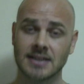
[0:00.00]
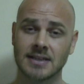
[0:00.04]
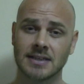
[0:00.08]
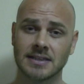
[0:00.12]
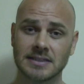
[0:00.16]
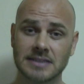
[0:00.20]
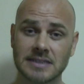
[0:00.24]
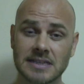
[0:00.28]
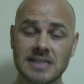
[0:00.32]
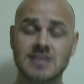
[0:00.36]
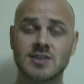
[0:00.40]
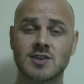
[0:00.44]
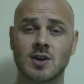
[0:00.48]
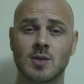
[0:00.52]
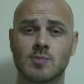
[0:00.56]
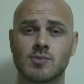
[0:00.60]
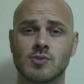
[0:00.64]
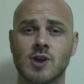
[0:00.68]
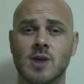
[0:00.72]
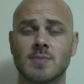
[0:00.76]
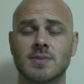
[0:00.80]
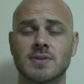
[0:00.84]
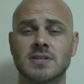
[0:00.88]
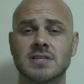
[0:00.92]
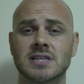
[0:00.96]
And these are
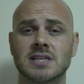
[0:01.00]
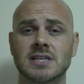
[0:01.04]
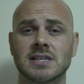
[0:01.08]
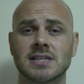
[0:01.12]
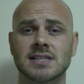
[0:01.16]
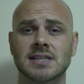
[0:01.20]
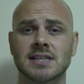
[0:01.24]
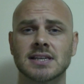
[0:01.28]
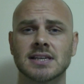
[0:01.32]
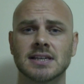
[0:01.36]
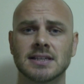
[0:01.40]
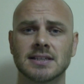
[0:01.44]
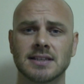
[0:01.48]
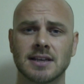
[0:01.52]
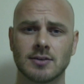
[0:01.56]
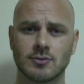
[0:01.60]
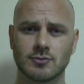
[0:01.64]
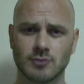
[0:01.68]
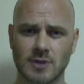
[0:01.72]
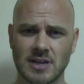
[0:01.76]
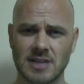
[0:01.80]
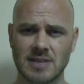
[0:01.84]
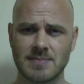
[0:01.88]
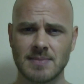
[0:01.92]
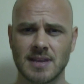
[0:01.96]
properties that
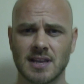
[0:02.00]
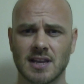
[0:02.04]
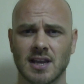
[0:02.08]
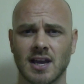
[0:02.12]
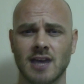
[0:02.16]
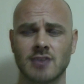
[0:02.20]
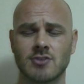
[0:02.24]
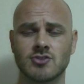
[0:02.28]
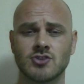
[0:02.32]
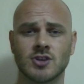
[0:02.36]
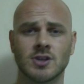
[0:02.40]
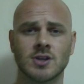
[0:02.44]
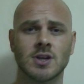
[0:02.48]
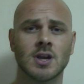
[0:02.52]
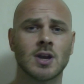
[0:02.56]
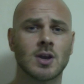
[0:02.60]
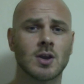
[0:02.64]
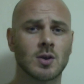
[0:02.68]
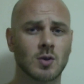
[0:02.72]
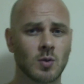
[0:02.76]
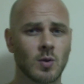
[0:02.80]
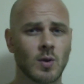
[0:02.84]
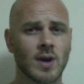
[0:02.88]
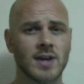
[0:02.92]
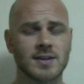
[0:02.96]
really make hydrogen
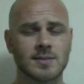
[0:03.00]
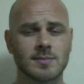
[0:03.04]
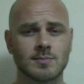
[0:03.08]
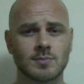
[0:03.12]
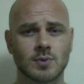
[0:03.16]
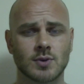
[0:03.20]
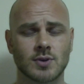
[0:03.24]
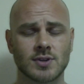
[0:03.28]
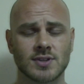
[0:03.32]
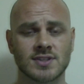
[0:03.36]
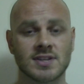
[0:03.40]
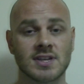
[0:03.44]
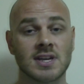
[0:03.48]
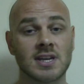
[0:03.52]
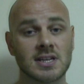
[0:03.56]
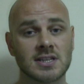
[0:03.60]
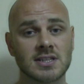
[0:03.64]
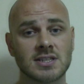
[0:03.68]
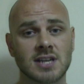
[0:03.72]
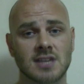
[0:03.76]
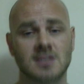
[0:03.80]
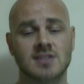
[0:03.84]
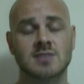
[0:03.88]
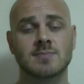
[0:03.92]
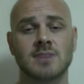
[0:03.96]
quite important.
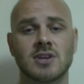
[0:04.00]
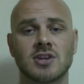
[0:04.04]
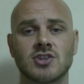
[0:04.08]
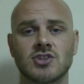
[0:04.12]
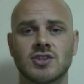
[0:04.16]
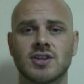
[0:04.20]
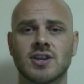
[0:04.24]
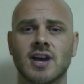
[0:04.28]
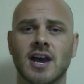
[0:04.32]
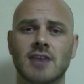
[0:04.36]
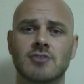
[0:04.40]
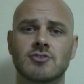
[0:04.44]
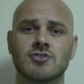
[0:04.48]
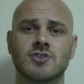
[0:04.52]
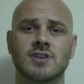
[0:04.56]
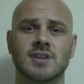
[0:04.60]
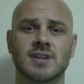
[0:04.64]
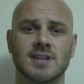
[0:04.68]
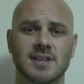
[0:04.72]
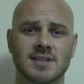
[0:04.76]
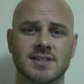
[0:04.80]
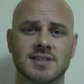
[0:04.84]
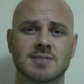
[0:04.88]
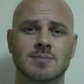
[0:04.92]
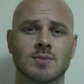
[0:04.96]
Not to mention, hydrogen
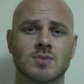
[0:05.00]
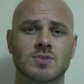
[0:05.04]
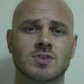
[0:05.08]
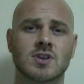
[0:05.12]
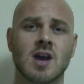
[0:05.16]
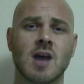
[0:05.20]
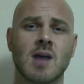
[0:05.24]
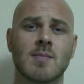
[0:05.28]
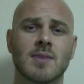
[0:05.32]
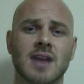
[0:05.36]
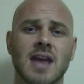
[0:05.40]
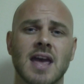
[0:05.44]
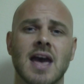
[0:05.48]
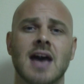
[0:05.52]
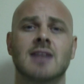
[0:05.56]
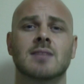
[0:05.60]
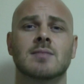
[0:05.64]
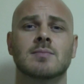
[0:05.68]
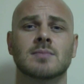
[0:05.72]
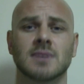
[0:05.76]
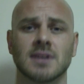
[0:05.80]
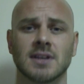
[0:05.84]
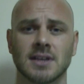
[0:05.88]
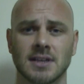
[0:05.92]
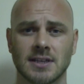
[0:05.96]
is the most common
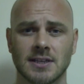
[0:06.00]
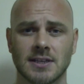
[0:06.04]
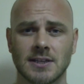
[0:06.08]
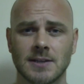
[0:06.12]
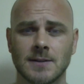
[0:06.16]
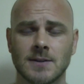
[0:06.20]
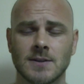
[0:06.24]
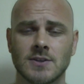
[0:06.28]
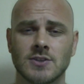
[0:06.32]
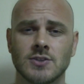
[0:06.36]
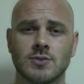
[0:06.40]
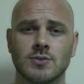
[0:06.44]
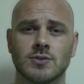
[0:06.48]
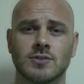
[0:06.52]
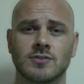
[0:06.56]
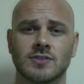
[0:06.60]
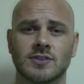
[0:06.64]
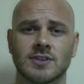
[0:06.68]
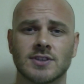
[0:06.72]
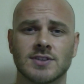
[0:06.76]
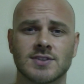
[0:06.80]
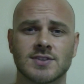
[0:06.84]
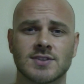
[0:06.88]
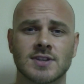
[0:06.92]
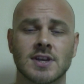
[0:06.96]
atom in the
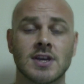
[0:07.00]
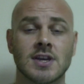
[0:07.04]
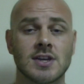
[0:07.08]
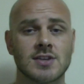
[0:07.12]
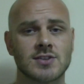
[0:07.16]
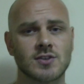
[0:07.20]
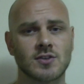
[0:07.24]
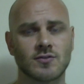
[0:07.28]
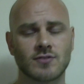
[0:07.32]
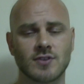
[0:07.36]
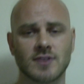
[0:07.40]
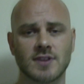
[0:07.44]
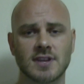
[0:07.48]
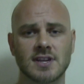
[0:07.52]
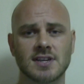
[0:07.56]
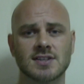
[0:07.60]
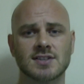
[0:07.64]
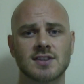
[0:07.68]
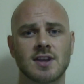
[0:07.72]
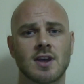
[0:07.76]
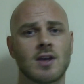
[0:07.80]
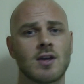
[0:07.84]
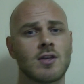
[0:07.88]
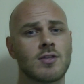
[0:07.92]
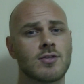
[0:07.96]
universe. So for
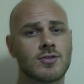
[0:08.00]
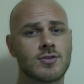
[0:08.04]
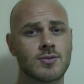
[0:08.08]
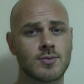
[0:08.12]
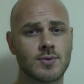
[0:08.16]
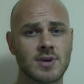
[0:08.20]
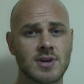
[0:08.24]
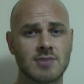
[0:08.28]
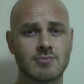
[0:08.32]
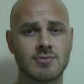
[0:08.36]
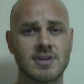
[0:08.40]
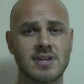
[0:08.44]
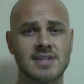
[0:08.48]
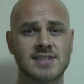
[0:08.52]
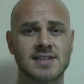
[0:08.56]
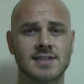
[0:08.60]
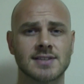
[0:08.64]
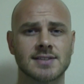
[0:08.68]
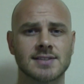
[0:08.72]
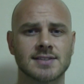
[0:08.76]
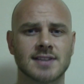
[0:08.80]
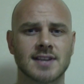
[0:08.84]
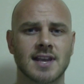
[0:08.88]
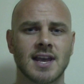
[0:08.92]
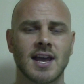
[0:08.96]
these 3
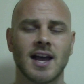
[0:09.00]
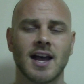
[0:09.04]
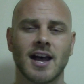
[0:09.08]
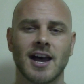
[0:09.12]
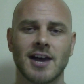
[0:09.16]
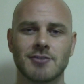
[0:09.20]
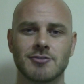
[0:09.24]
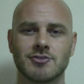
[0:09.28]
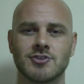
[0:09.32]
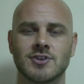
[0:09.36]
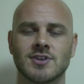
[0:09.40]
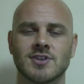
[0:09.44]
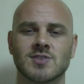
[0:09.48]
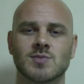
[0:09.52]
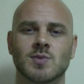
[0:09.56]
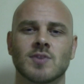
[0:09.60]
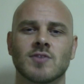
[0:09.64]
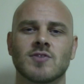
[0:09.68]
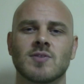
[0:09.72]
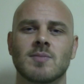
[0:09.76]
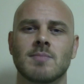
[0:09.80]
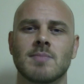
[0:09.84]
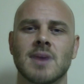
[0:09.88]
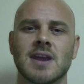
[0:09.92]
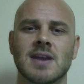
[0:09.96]
reasons, hydrogen is one
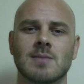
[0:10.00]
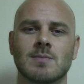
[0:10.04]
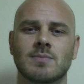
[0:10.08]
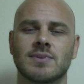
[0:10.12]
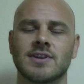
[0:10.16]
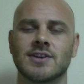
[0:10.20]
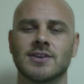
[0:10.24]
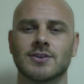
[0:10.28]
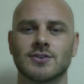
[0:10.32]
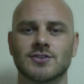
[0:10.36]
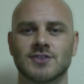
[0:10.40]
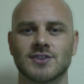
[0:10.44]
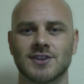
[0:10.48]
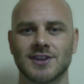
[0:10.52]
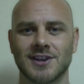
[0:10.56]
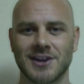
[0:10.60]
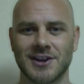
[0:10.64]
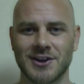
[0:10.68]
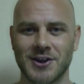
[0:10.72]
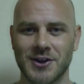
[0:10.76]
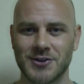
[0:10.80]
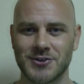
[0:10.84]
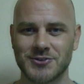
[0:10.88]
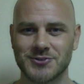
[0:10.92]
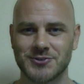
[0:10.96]
of the main players
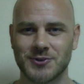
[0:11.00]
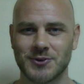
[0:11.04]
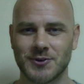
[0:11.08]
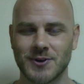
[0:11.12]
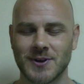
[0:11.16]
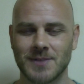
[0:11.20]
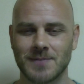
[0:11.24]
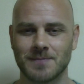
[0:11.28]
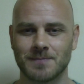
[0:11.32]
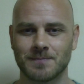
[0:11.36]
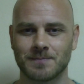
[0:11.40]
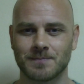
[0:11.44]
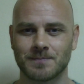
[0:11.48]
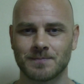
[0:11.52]
in our story.